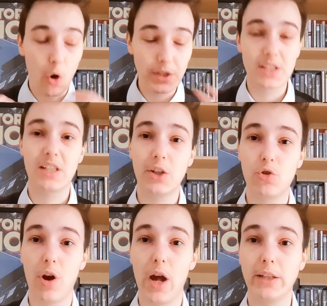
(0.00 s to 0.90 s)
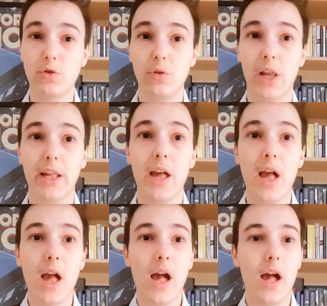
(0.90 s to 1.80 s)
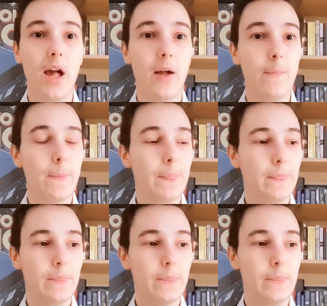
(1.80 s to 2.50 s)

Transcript: honestly trying to like um